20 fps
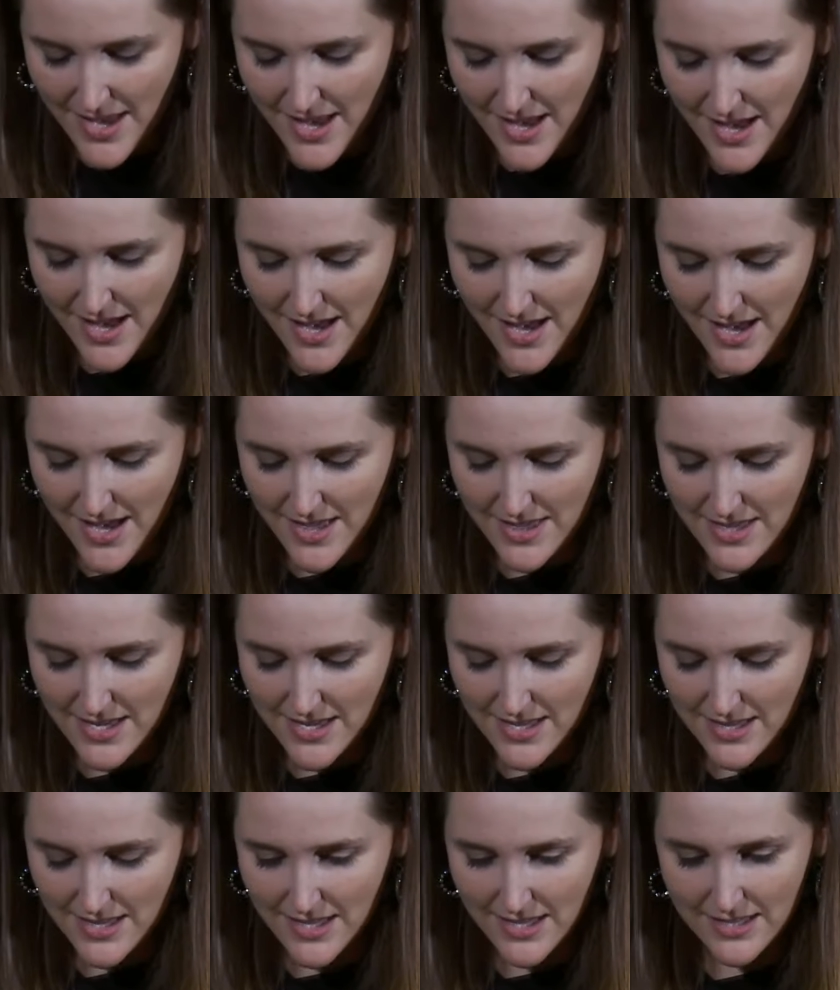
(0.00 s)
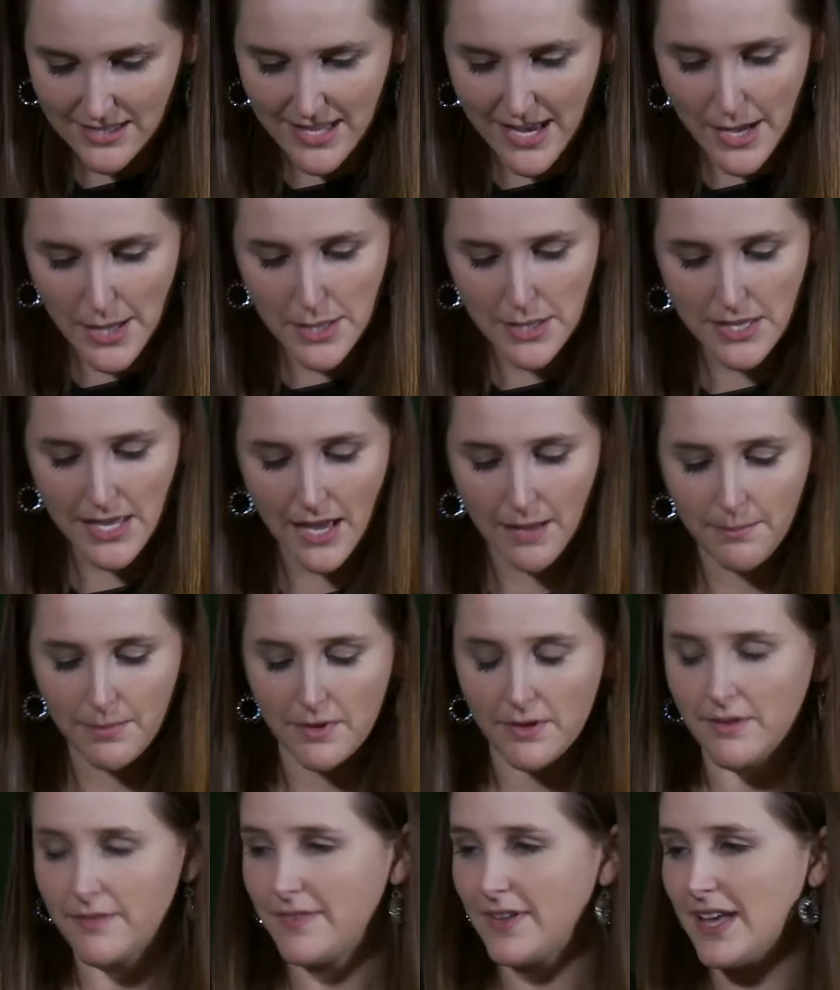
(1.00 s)
Then the last type
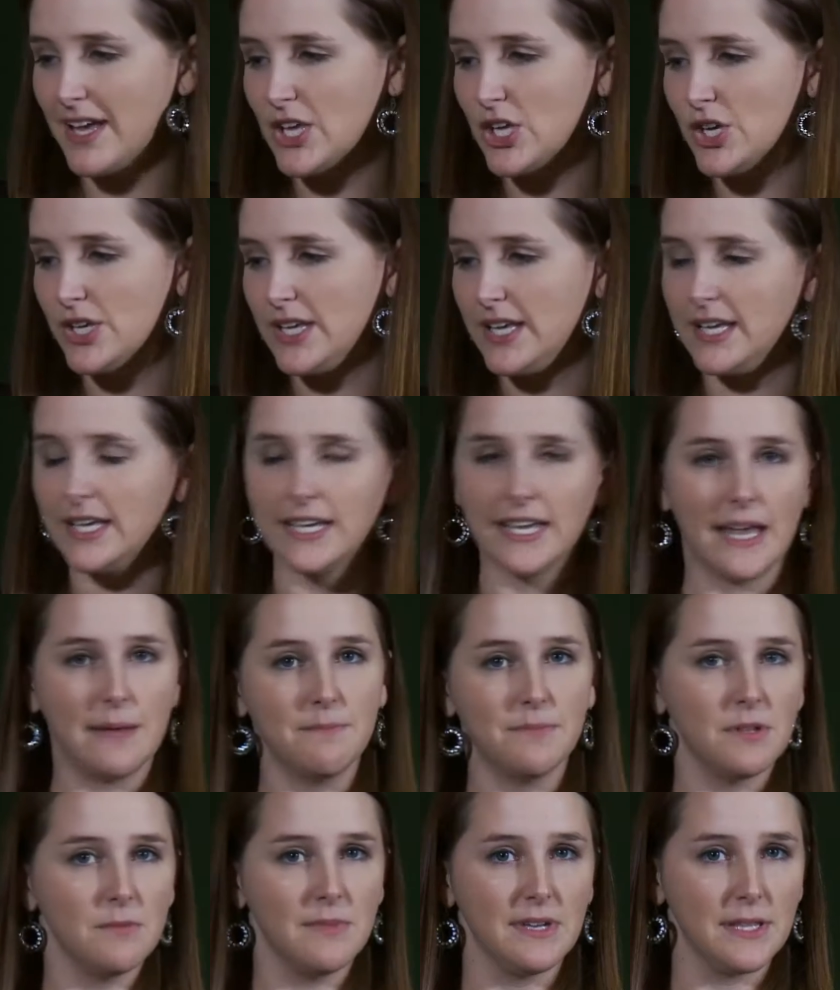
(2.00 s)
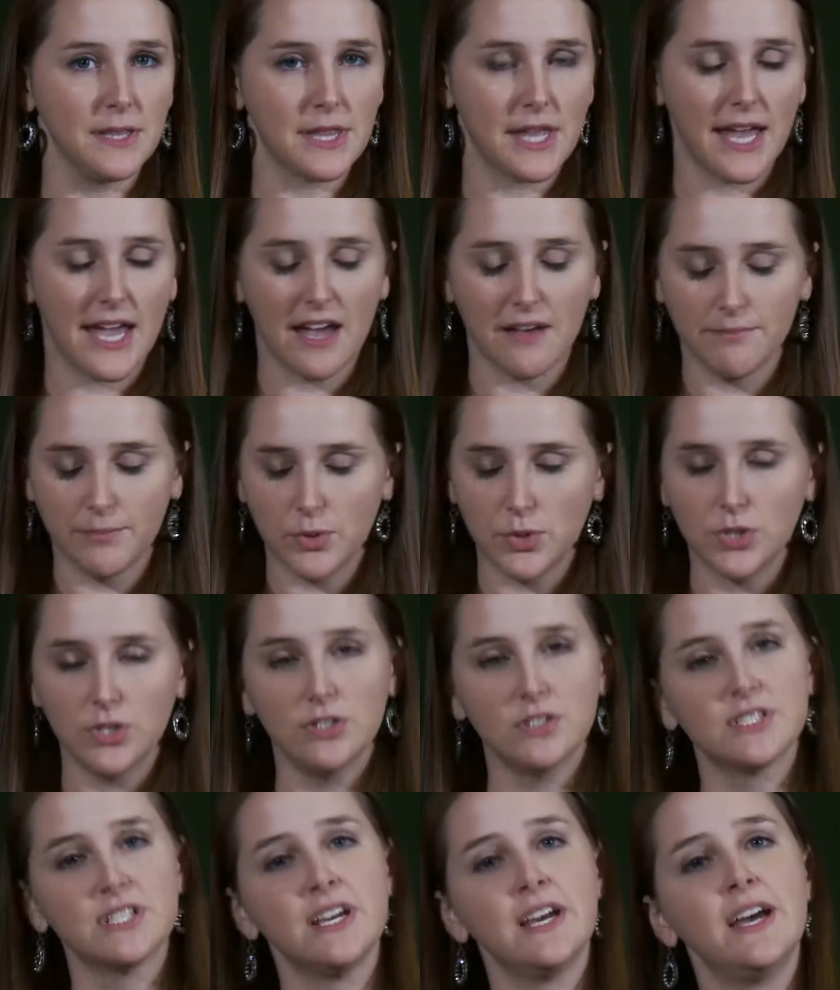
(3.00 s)
of cooking implements I have
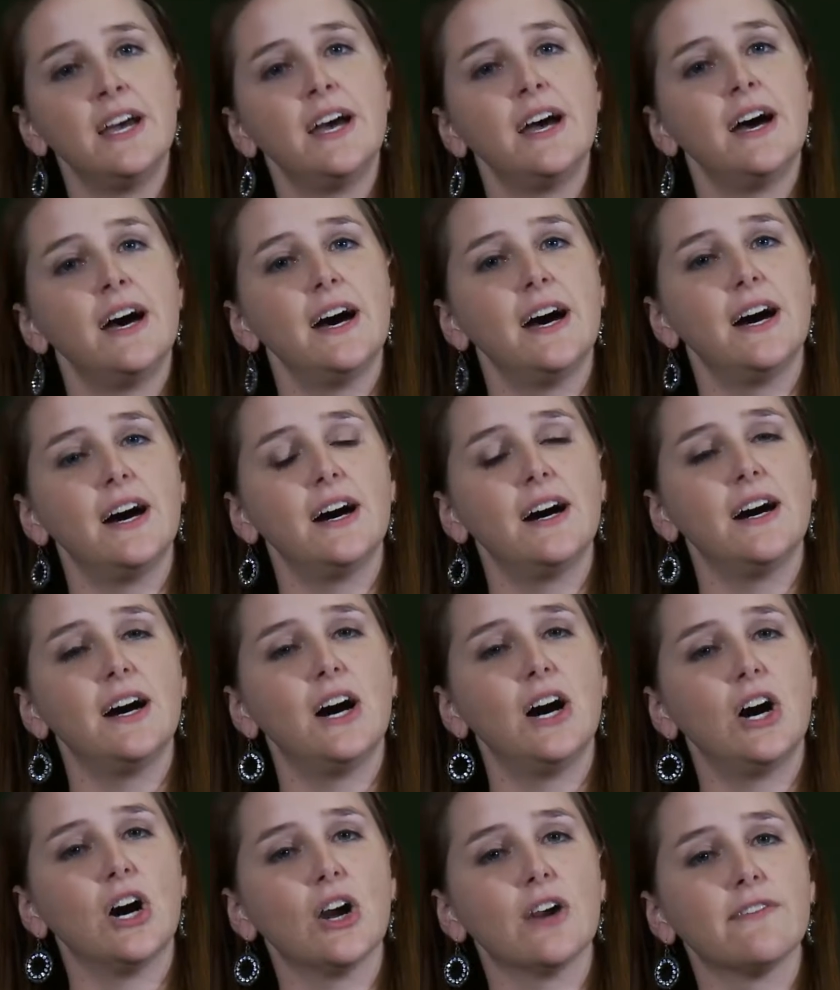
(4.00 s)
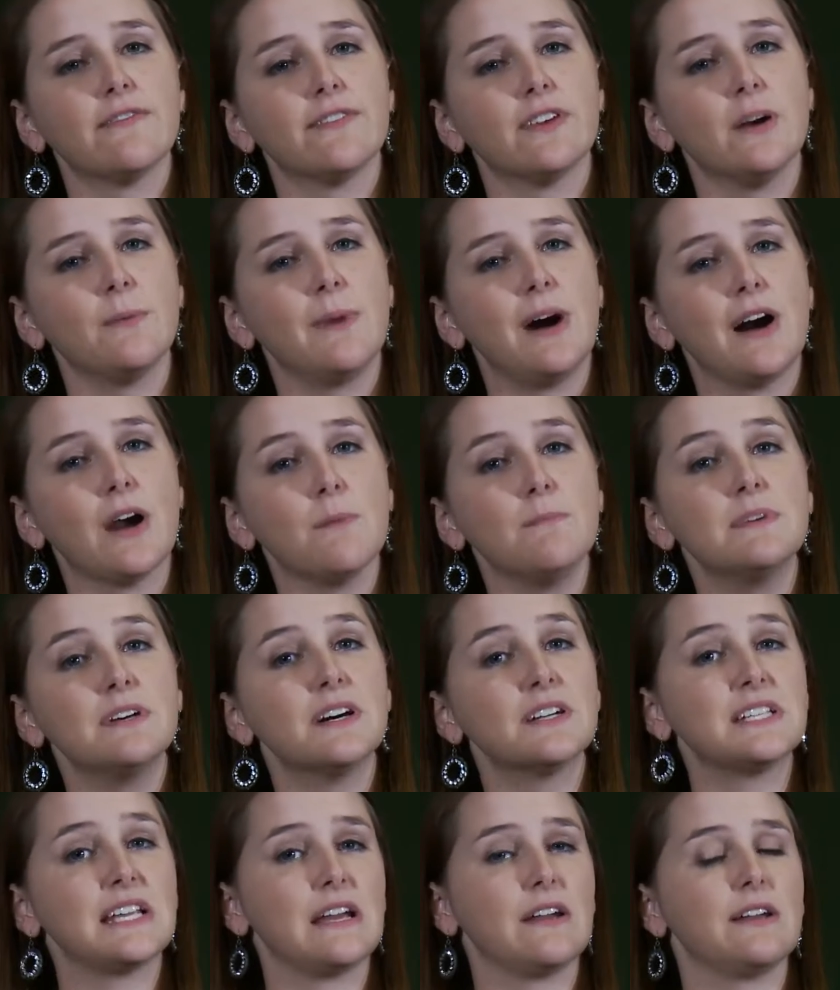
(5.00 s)
pulled are from our
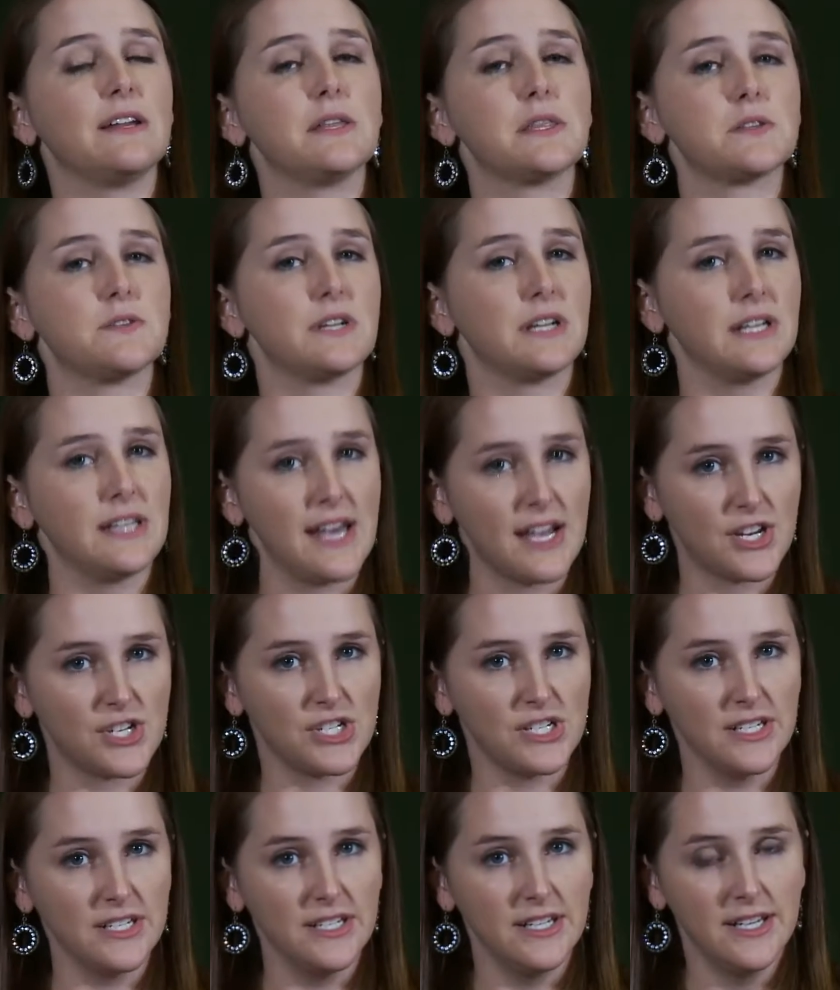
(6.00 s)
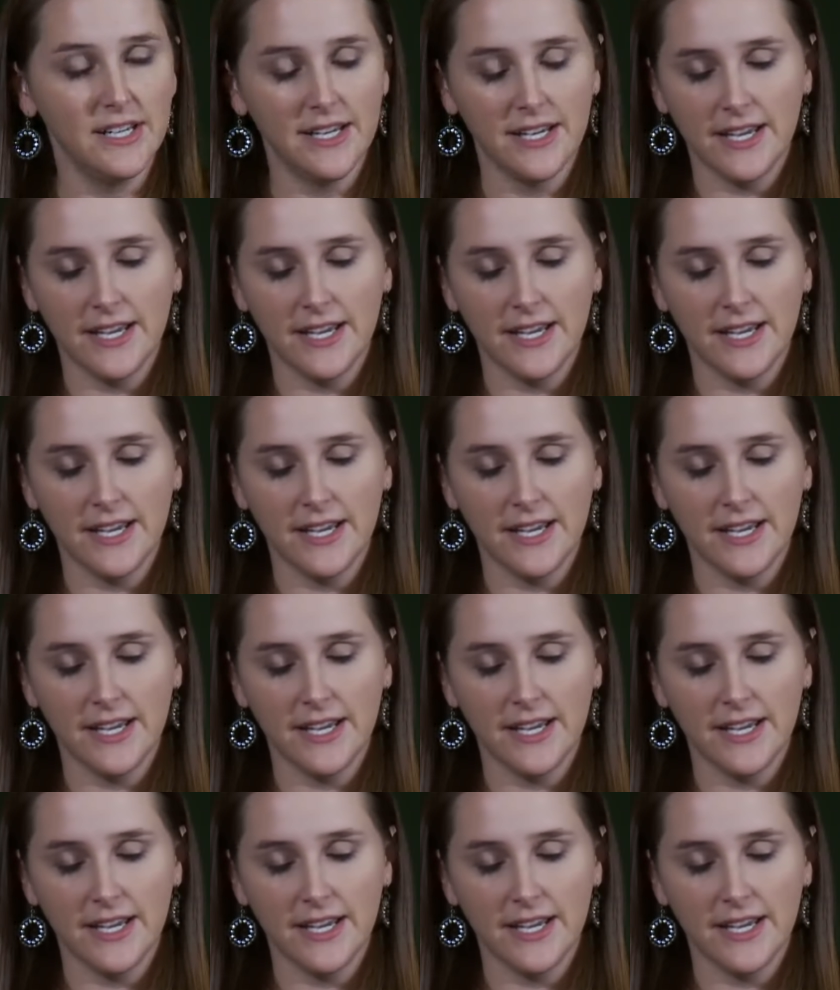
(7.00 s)
military history collection.